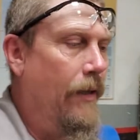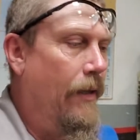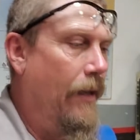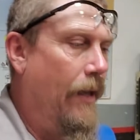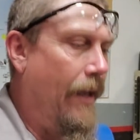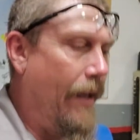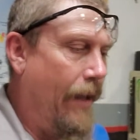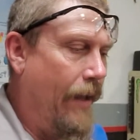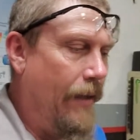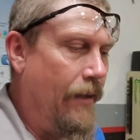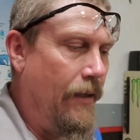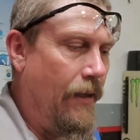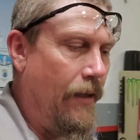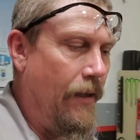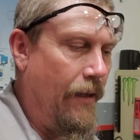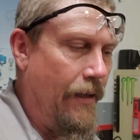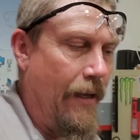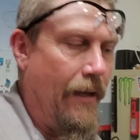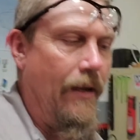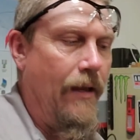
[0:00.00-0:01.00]
and
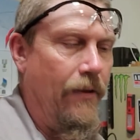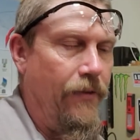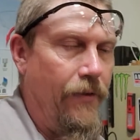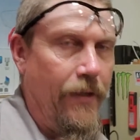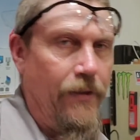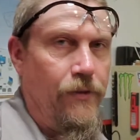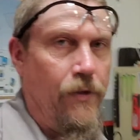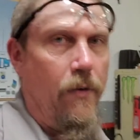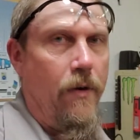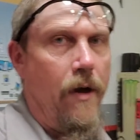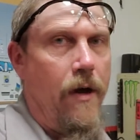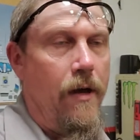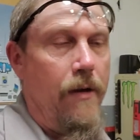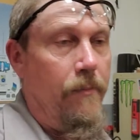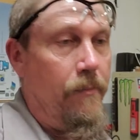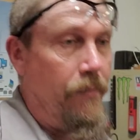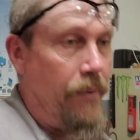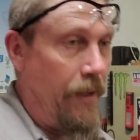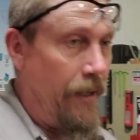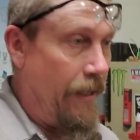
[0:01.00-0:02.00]
I got a lot of things going
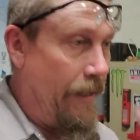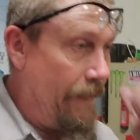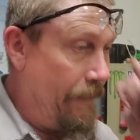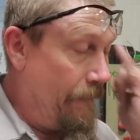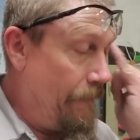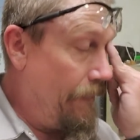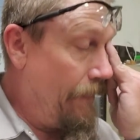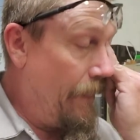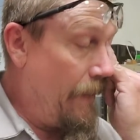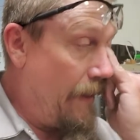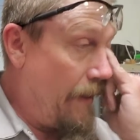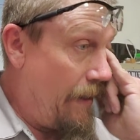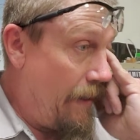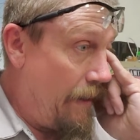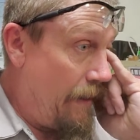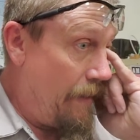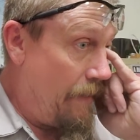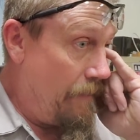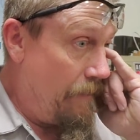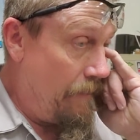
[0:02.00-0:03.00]
on. But
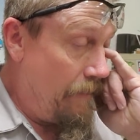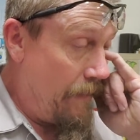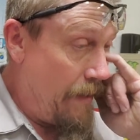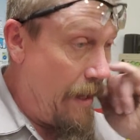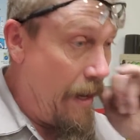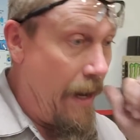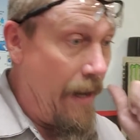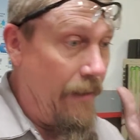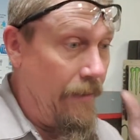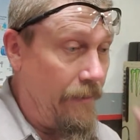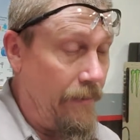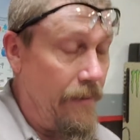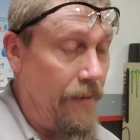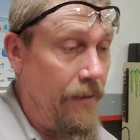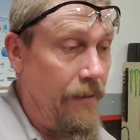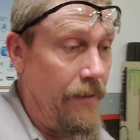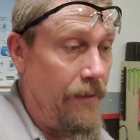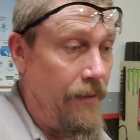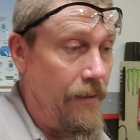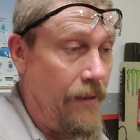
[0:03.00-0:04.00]

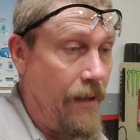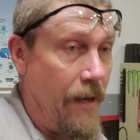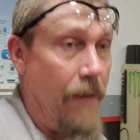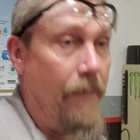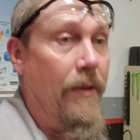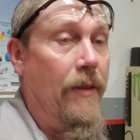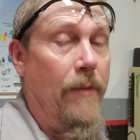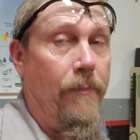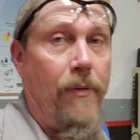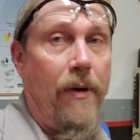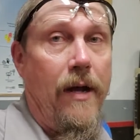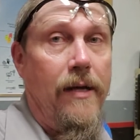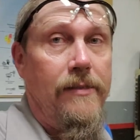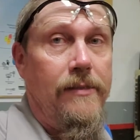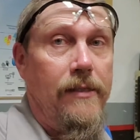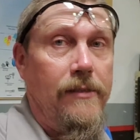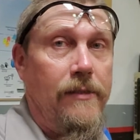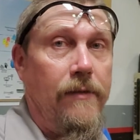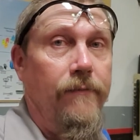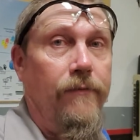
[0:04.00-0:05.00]
I'm in the
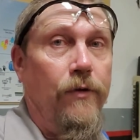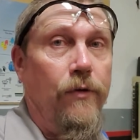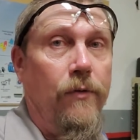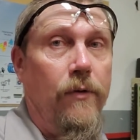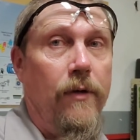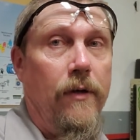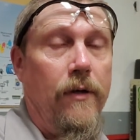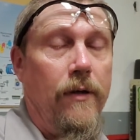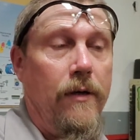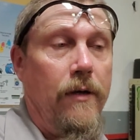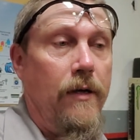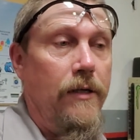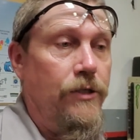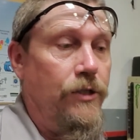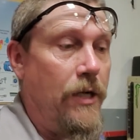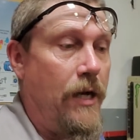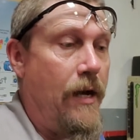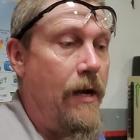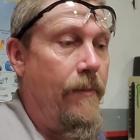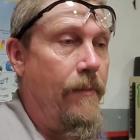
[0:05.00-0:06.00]
process of doing a
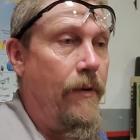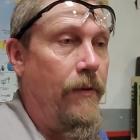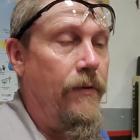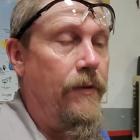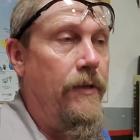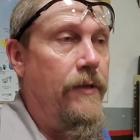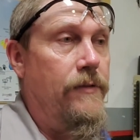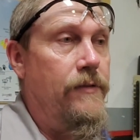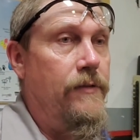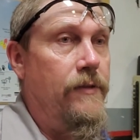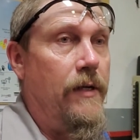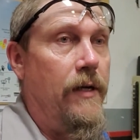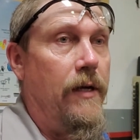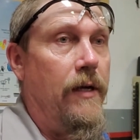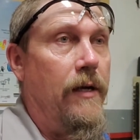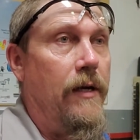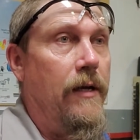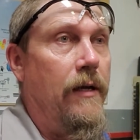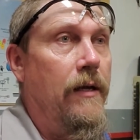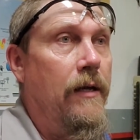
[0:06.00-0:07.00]
job on this
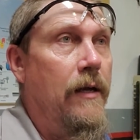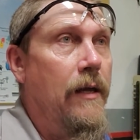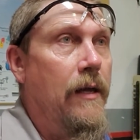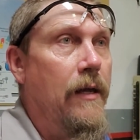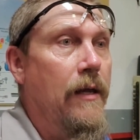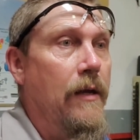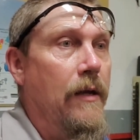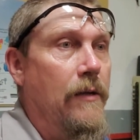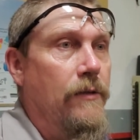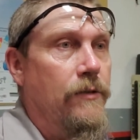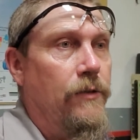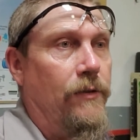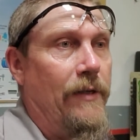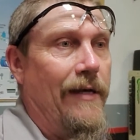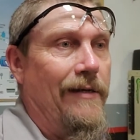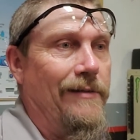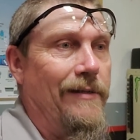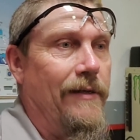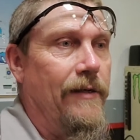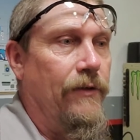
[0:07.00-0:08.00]

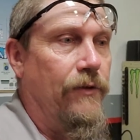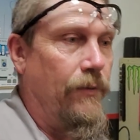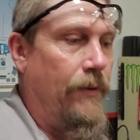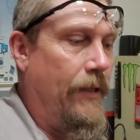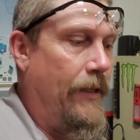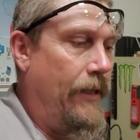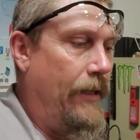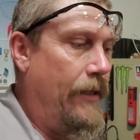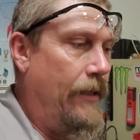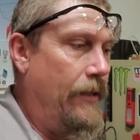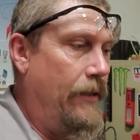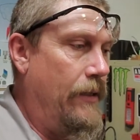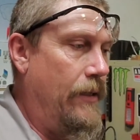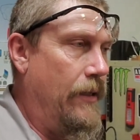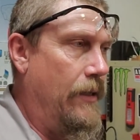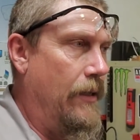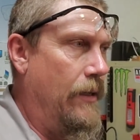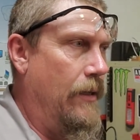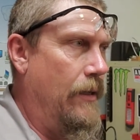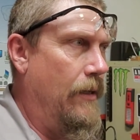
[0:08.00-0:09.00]
2003
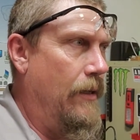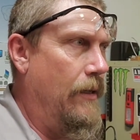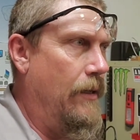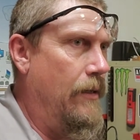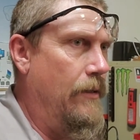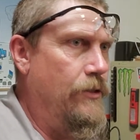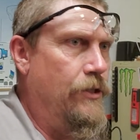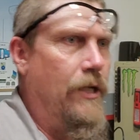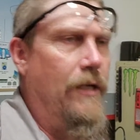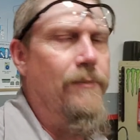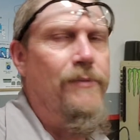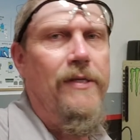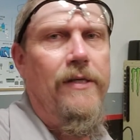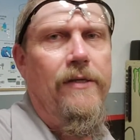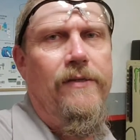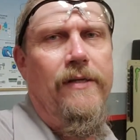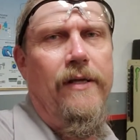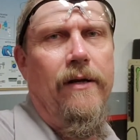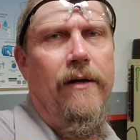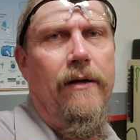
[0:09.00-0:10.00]
GMC
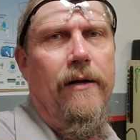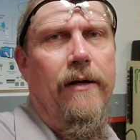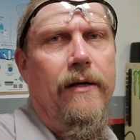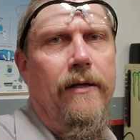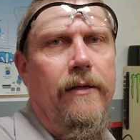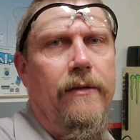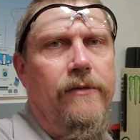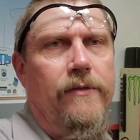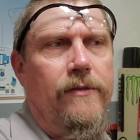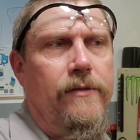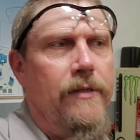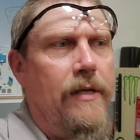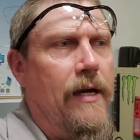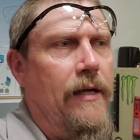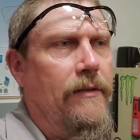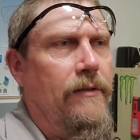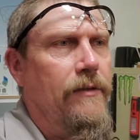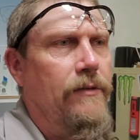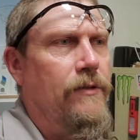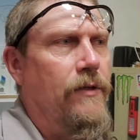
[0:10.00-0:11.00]
Sierra. It's
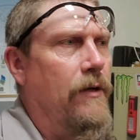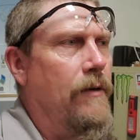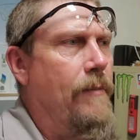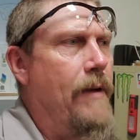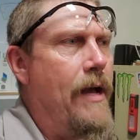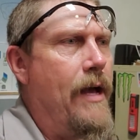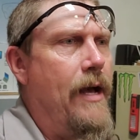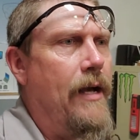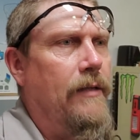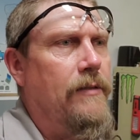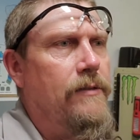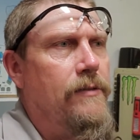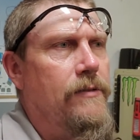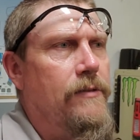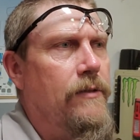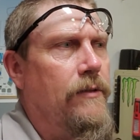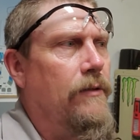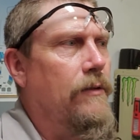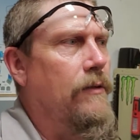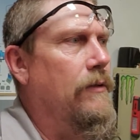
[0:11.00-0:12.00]
got the
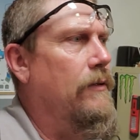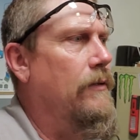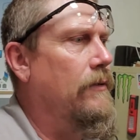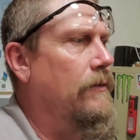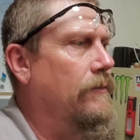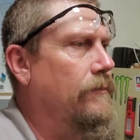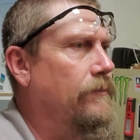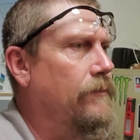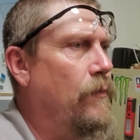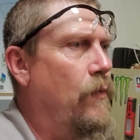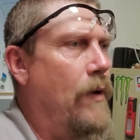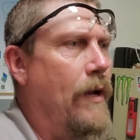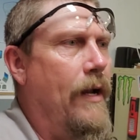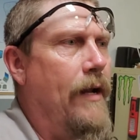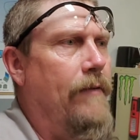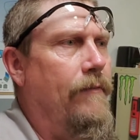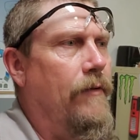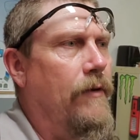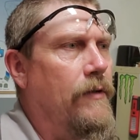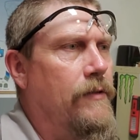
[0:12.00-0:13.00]
Duramax or
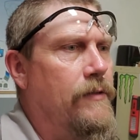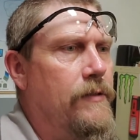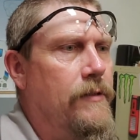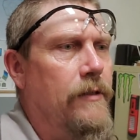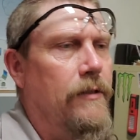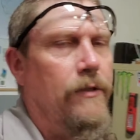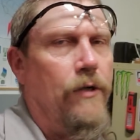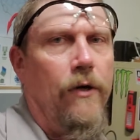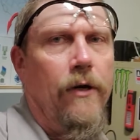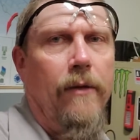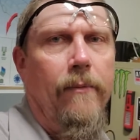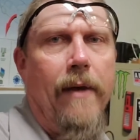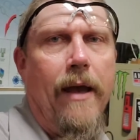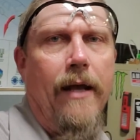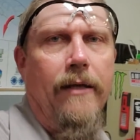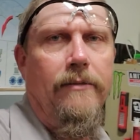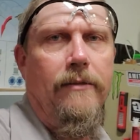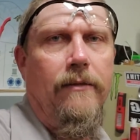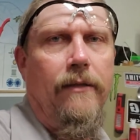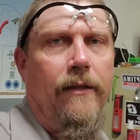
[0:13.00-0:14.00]
whatever. It's the Dirty
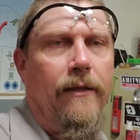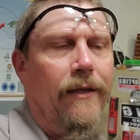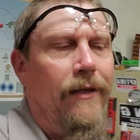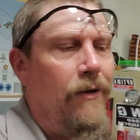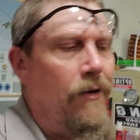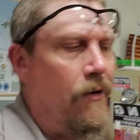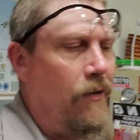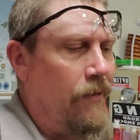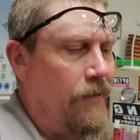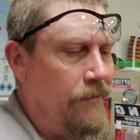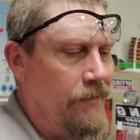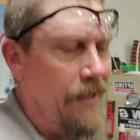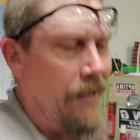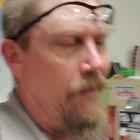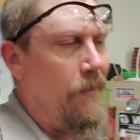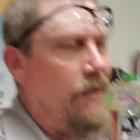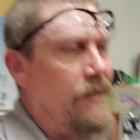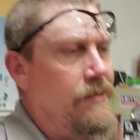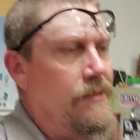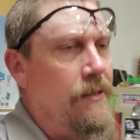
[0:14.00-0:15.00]
Max, I think they call it.
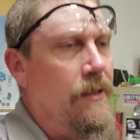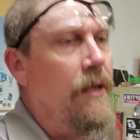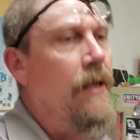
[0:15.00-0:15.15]
Anyways,